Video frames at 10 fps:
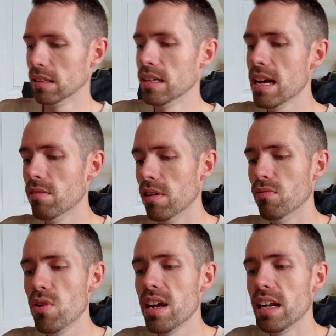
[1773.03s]
Now,
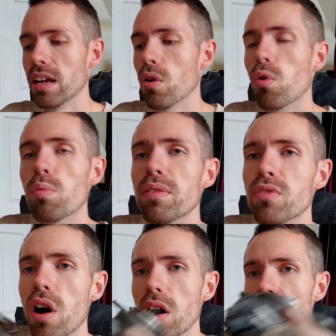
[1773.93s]
really, all we've
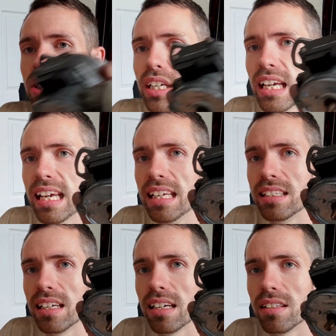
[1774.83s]
got
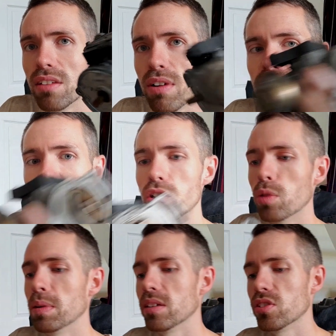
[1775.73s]
is the rest of the
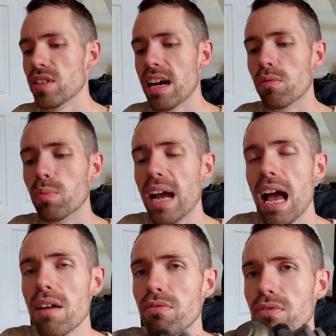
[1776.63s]
gubbins. Now, we
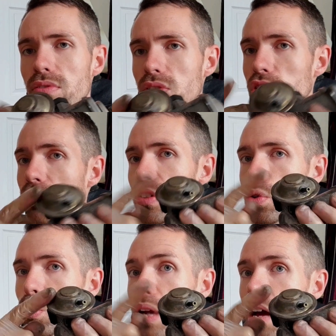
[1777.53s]
have something
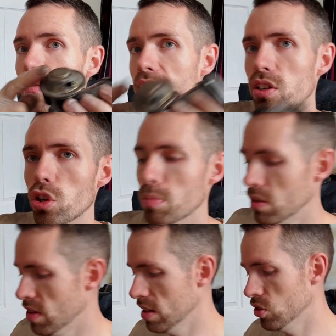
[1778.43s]
called a vacuum
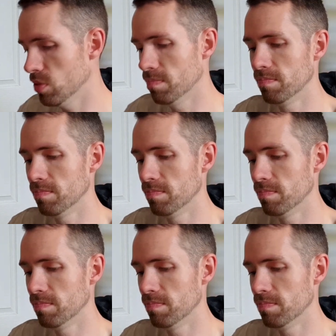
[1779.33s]
advance,